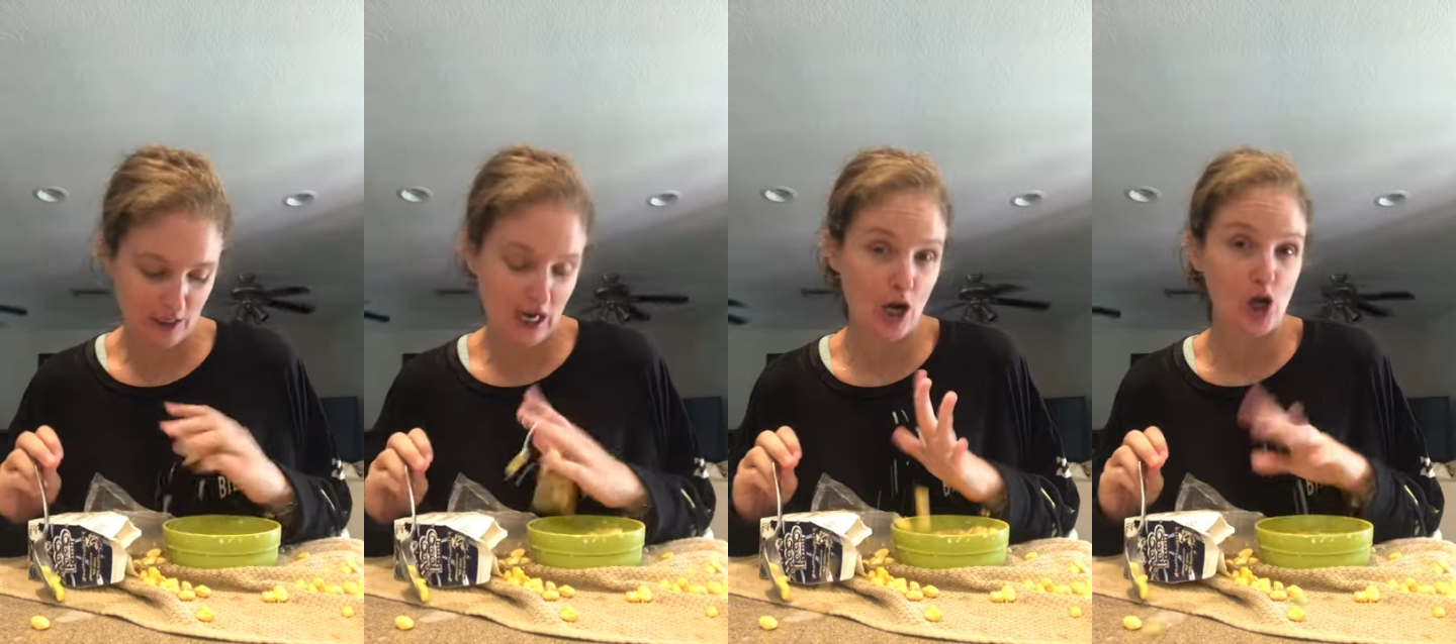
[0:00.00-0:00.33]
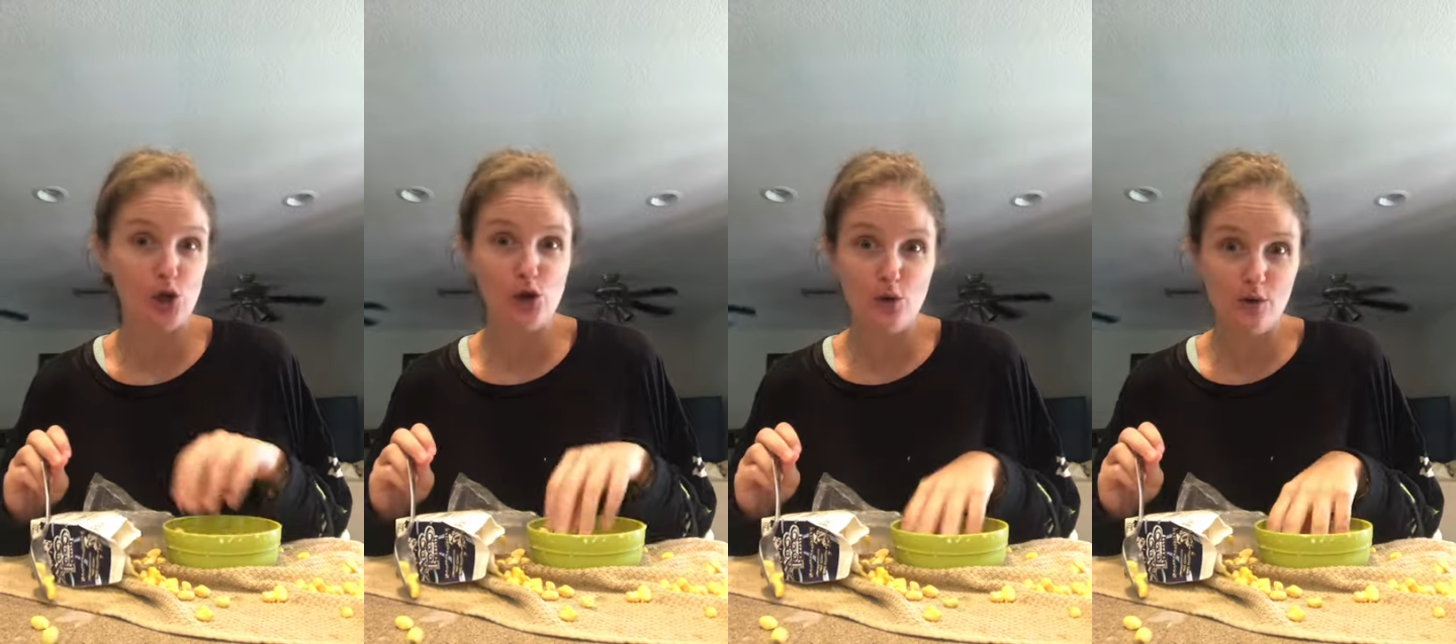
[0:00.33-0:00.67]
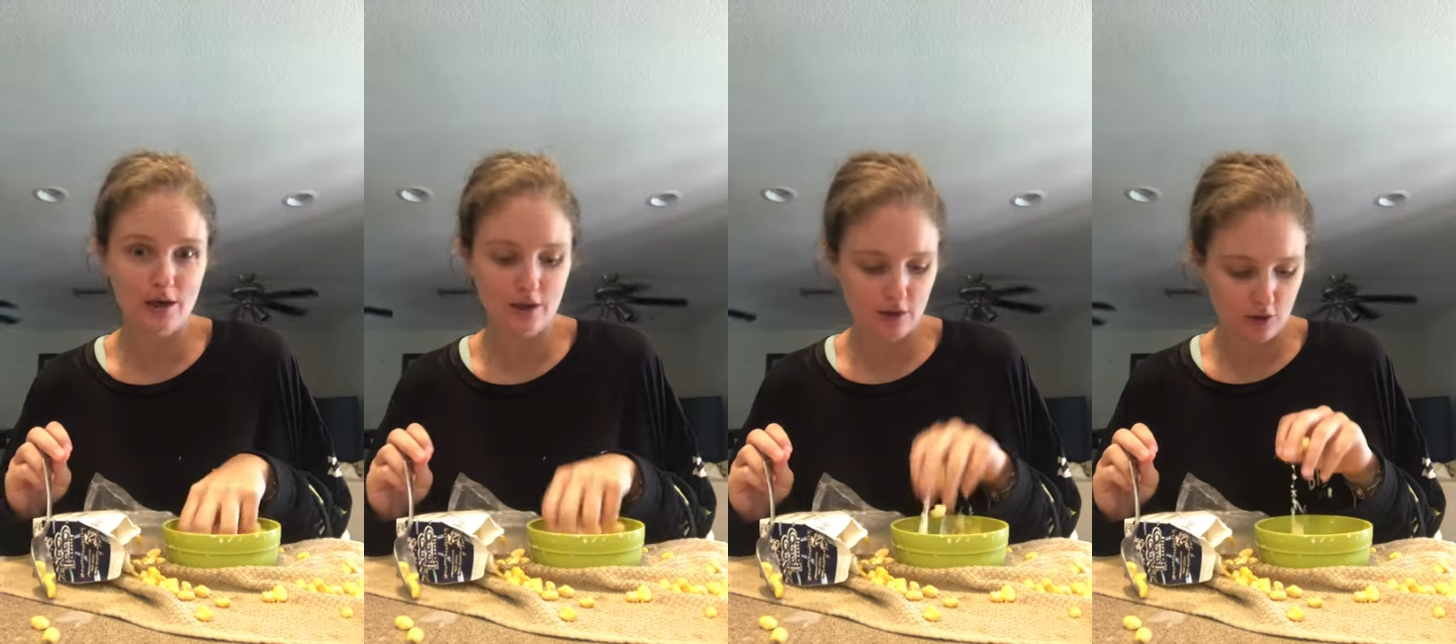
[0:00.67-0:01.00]

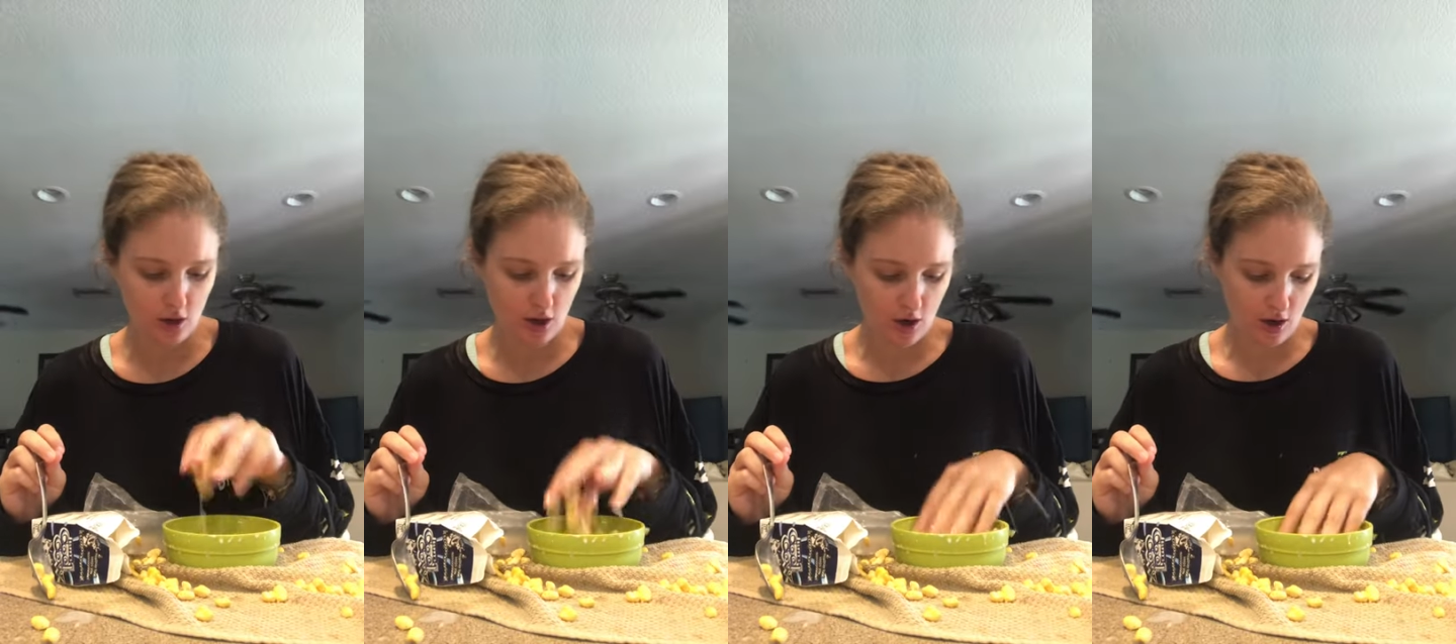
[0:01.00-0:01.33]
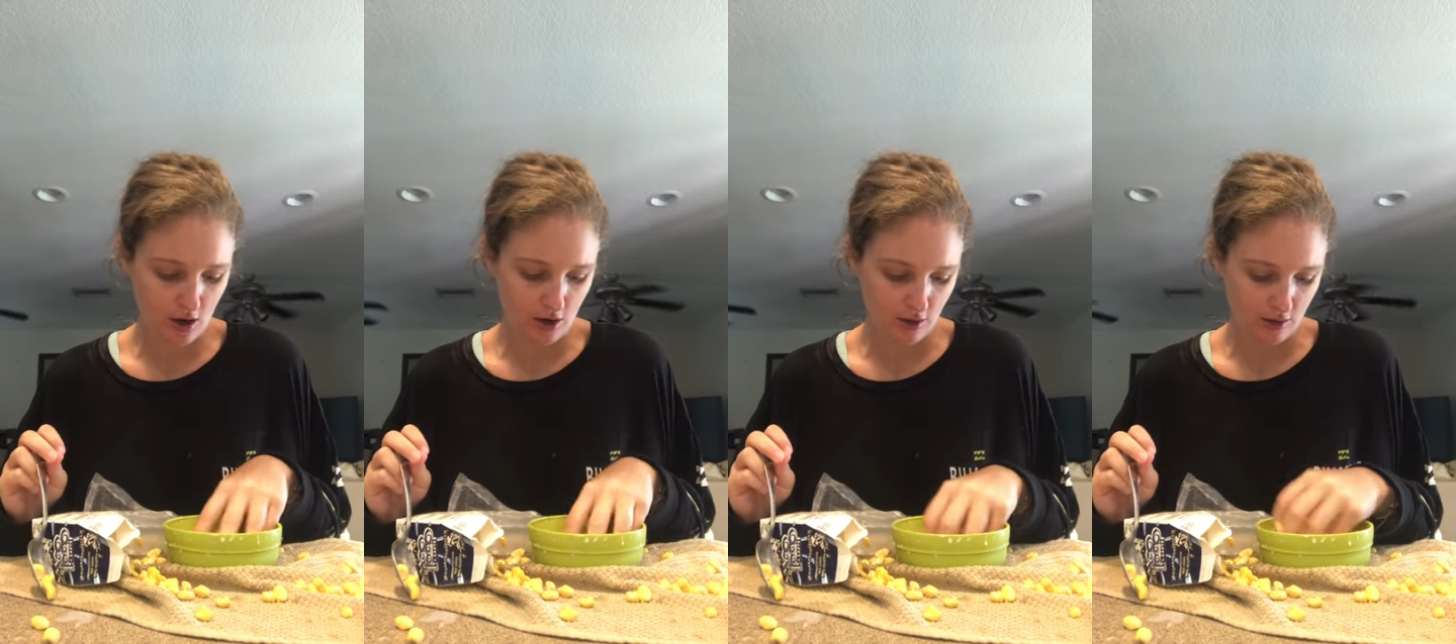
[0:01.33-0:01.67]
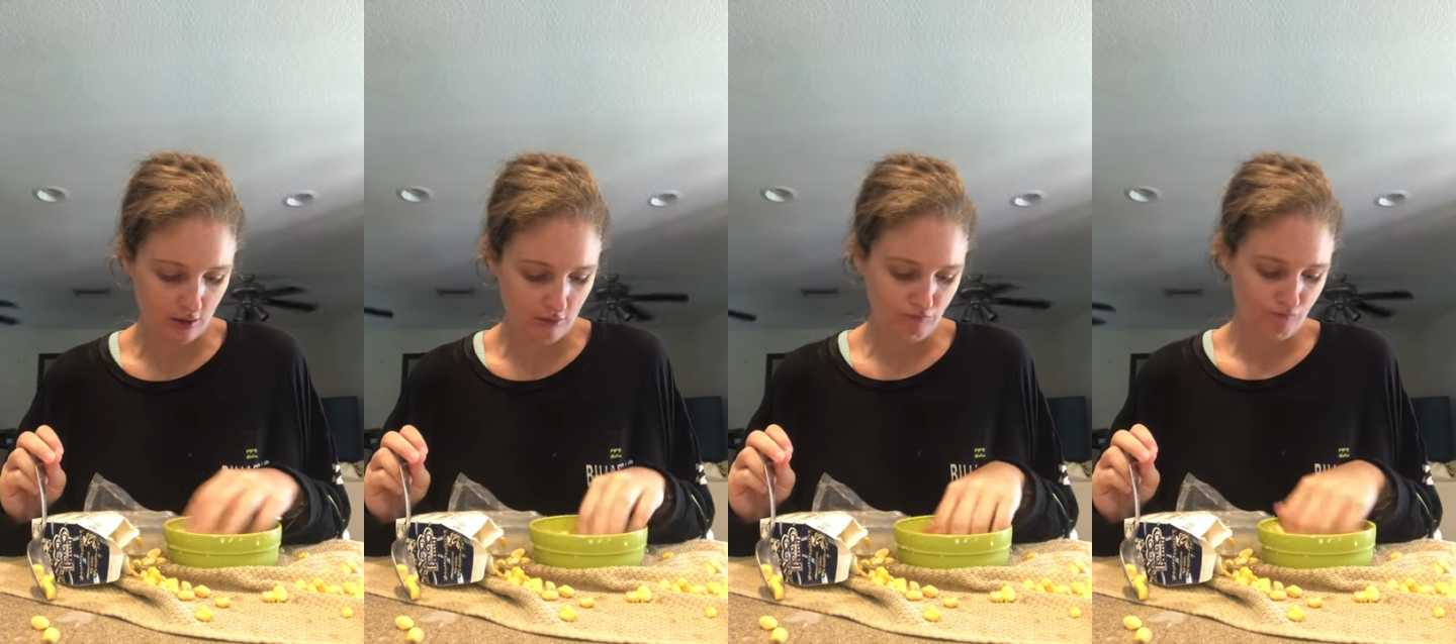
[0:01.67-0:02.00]
including the dog
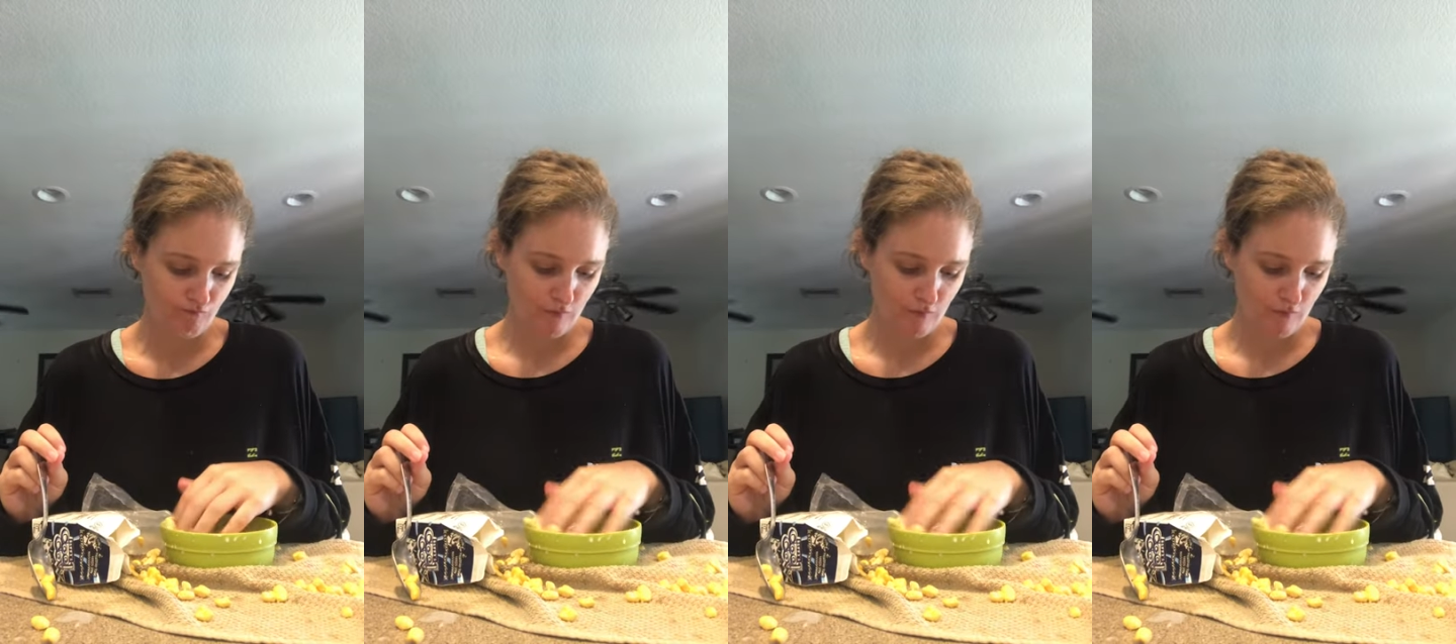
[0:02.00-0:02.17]
and